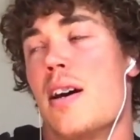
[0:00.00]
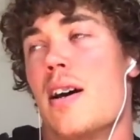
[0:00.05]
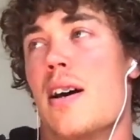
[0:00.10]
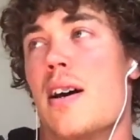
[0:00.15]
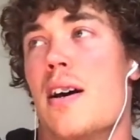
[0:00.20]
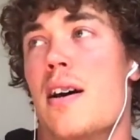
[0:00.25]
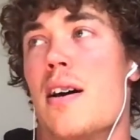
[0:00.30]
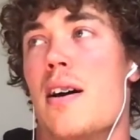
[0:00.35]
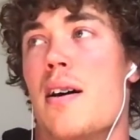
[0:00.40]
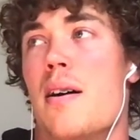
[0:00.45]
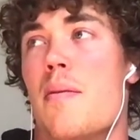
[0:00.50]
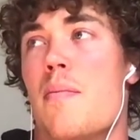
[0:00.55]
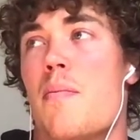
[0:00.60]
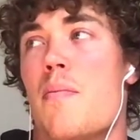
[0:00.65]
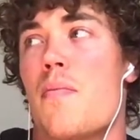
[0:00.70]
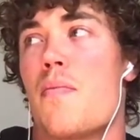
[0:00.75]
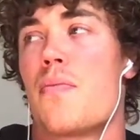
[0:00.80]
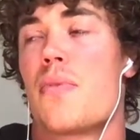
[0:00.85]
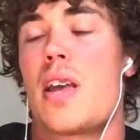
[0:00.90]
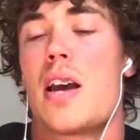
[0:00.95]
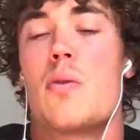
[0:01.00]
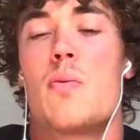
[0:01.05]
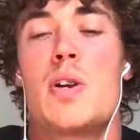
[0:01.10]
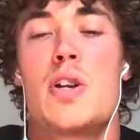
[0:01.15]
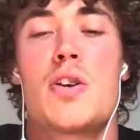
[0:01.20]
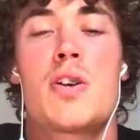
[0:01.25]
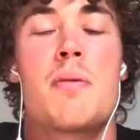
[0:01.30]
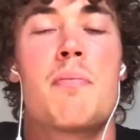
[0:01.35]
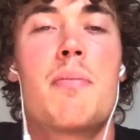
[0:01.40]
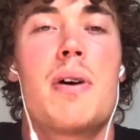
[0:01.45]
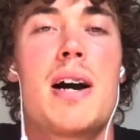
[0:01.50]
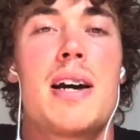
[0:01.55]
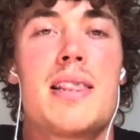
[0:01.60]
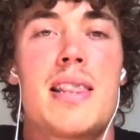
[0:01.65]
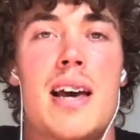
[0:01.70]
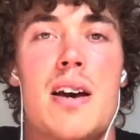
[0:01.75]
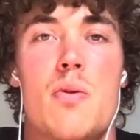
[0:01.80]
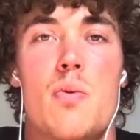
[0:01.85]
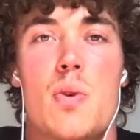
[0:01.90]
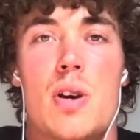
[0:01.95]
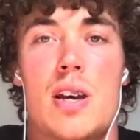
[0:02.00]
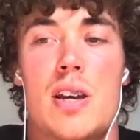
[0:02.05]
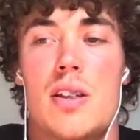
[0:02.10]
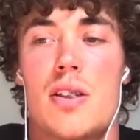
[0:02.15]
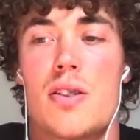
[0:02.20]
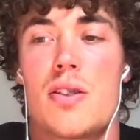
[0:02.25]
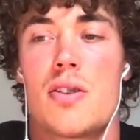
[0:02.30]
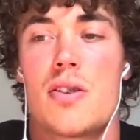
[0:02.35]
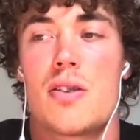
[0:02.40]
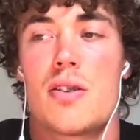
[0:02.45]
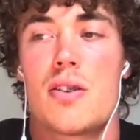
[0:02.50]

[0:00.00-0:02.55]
And when you combine that with